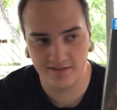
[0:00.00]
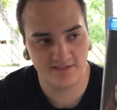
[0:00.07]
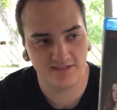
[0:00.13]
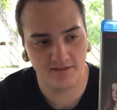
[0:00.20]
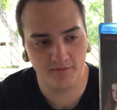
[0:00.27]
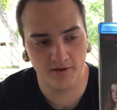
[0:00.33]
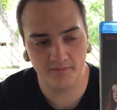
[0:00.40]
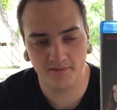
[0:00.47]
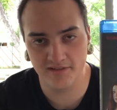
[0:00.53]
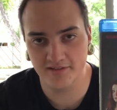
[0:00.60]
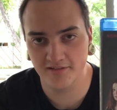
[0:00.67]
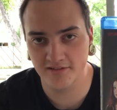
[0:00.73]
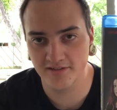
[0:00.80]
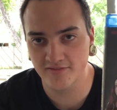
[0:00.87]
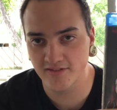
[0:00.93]
It's not why I'm
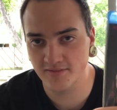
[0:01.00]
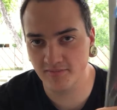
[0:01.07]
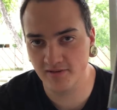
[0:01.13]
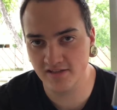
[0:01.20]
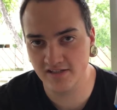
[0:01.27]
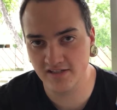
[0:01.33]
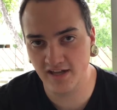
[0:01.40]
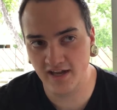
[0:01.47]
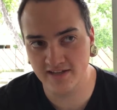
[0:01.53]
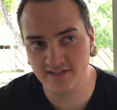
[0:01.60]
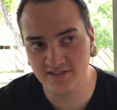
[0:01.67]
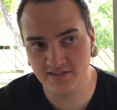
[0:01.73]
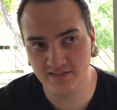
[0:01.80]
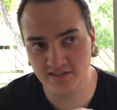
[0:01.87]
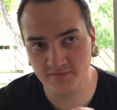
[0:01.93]
getting rid of it. But
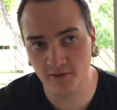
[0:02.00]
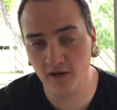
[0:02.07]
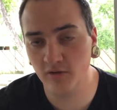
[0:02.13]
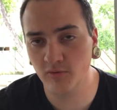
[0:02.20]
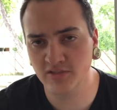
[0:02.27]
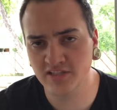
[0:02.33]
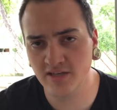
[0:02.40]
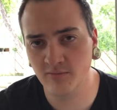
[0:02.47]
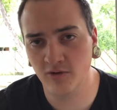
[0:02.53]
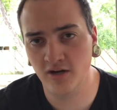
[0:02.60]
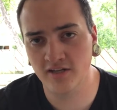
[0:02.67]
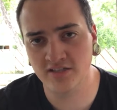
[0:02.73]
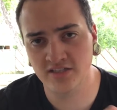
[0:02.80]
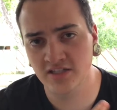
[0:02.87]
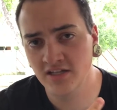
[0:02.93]
it's probably a one-time
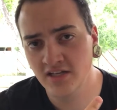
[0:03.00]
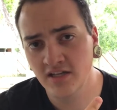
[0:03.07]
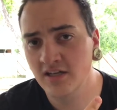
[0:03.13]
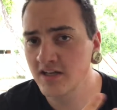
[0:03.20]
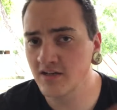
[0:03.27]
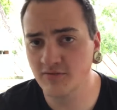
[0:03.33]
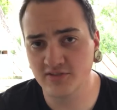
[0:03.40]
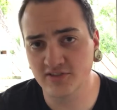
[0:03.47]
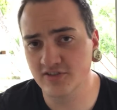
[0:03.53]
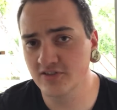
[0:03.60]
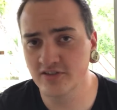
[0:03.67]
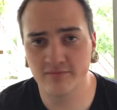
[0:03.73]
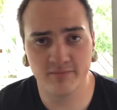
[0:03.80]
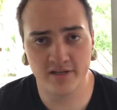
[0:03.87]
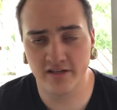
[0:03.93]
watch. It was
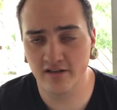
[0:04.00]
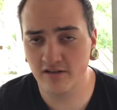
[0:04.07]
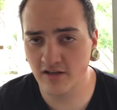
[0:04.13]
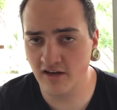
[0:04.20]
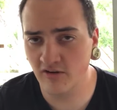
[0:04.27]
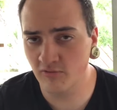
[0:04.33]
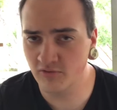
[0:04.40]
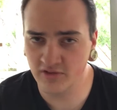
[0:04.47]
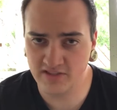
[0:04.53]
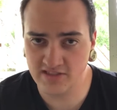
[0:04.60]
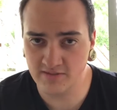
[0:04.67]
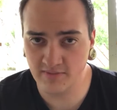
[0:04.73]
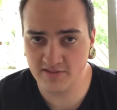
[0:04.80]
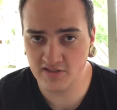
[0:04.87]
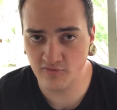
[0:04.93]
good, but I don't really
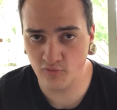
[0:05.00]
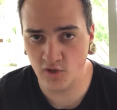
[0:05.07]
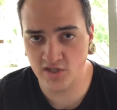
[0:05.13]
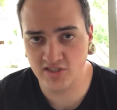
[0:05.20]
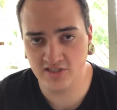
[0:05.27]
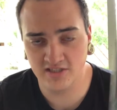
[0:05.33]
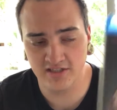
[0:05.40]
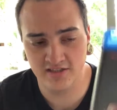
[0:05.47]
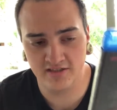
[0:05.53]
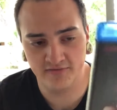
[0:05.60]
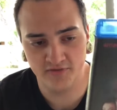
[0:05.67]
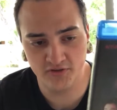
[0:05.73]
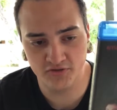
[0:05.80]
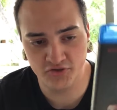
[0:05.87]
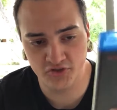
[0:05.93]
see myself watching it in
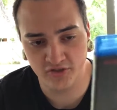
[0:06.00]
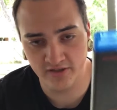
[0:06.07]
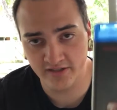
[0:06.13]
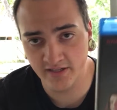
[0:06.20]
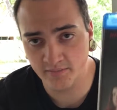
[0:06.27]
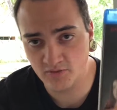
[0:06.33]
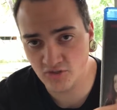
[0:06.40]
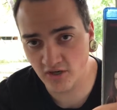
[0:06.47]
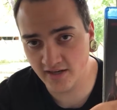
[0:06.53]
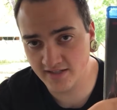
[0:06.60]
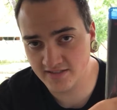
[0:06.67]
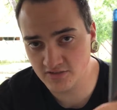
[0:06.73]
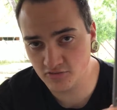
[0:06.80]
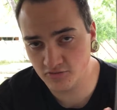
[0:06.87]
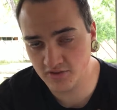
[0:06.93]
the future. And I'm
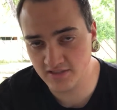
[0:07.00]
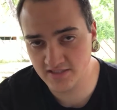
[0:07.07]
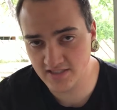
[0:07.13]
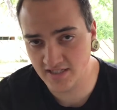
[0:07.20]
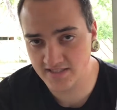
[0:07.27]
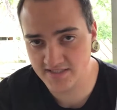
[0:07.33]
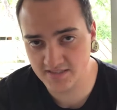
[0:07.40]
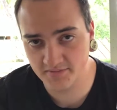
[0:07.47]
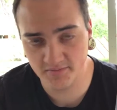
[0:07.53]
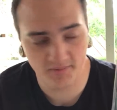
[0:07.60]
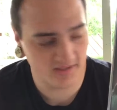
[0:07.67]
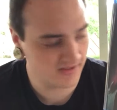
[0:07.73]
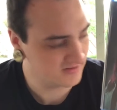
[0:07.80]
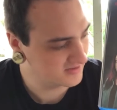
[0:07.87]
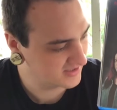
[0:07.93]
trying to condense some of
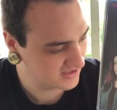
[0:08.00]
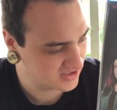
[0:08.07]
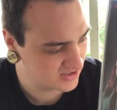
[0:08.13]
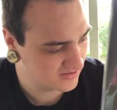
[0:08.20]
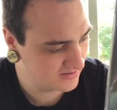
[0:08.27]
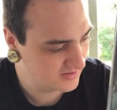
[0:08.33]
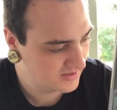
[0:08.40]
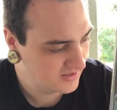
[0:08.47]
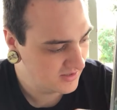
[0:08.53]
my collection.